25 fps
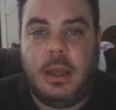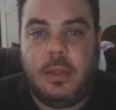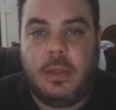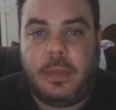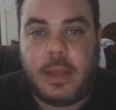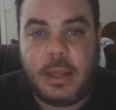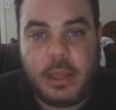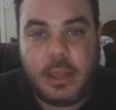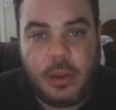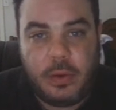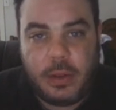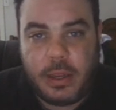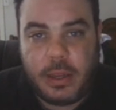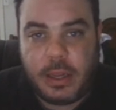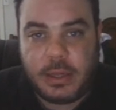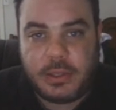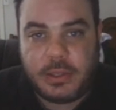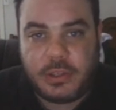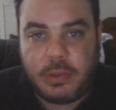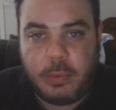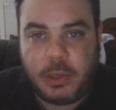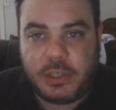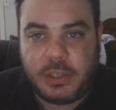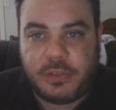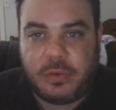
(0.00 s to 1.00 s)
Thank you again
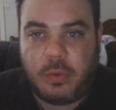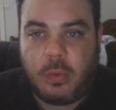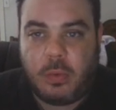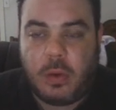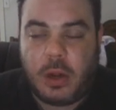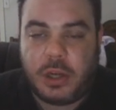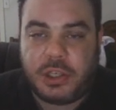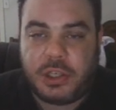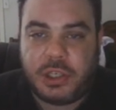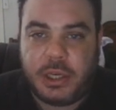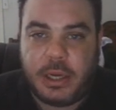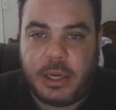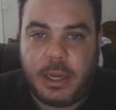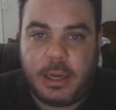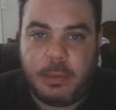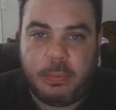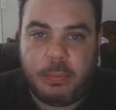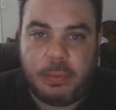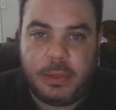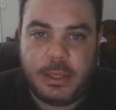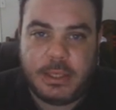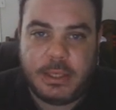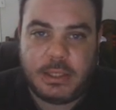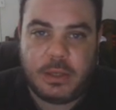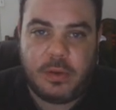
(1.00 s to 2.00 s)
so much for watching, and
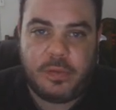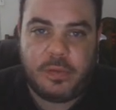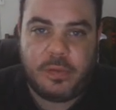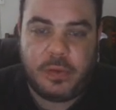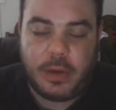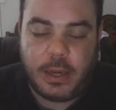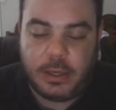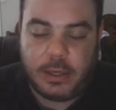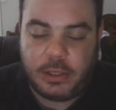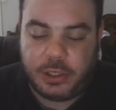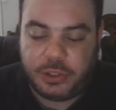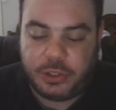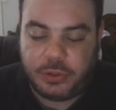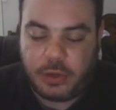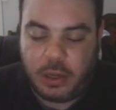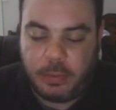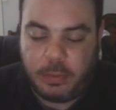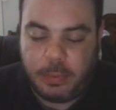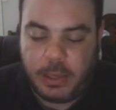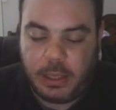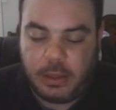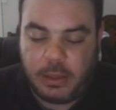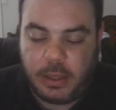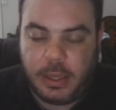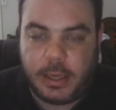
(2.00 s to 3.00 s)
please don't forget to drop
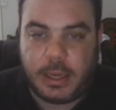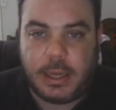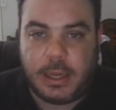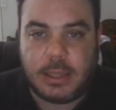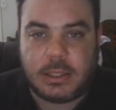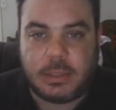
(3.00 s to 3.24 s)
a like and